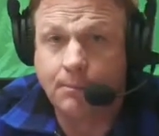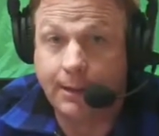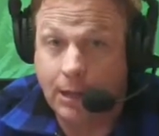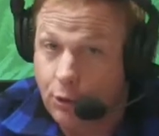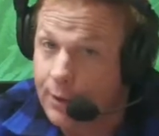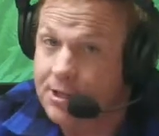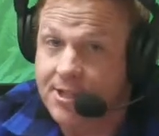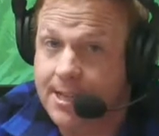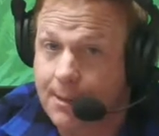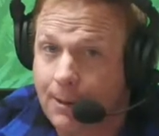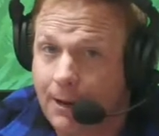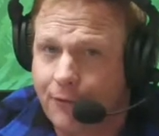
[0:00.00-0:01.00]
but they always
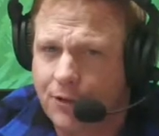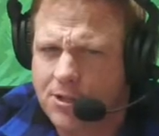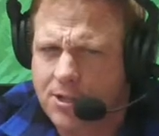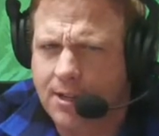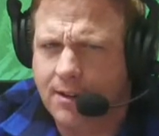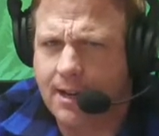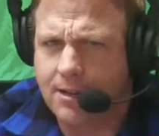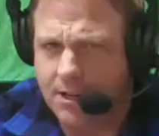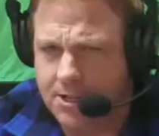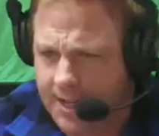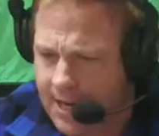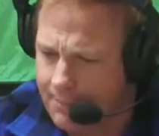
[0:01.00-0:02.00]
step up for
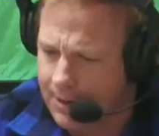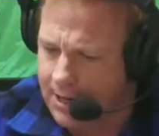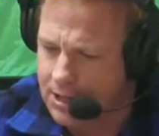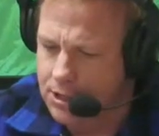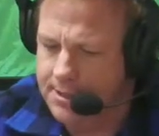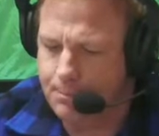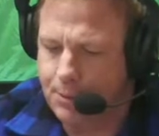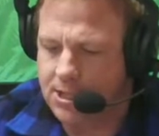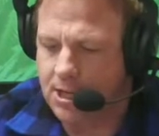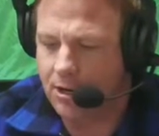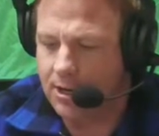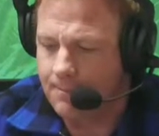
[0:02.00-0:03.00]
this game against
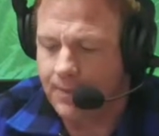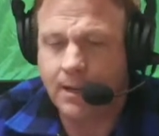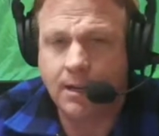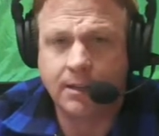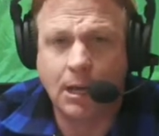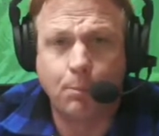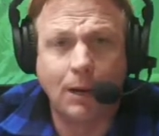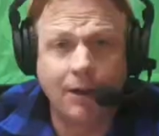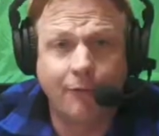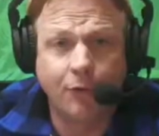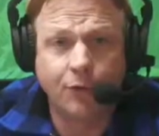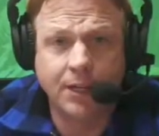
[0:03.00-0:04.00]
Petone. They
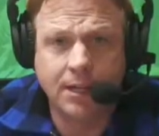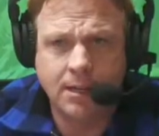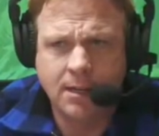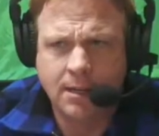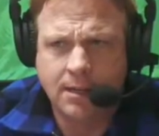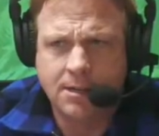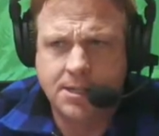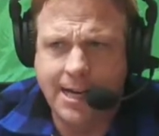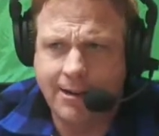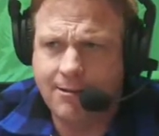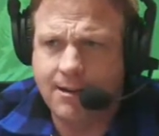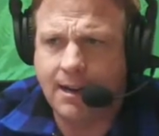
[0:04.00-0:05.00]
play for the
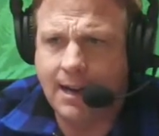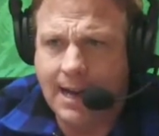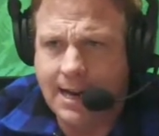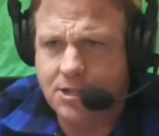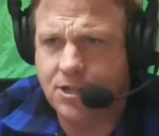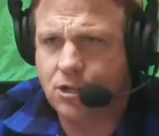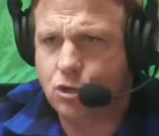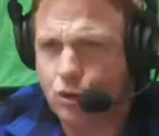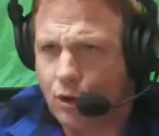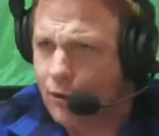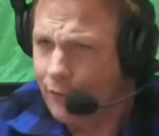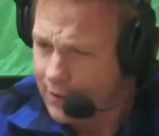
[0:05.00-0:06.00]
Darren Larson
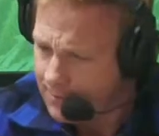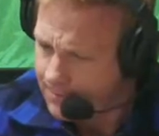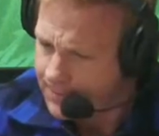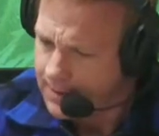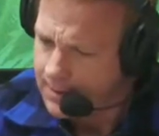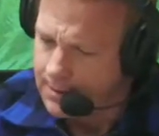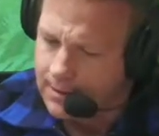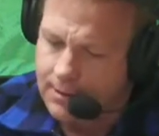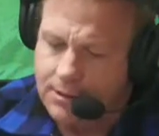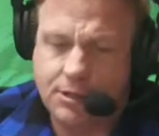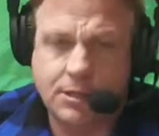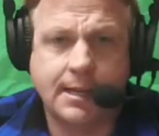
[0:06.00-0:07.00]
Trophy.
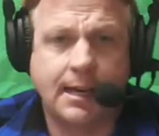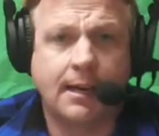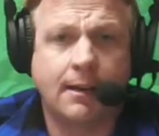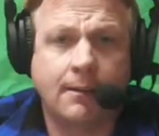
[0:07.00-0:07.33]
This is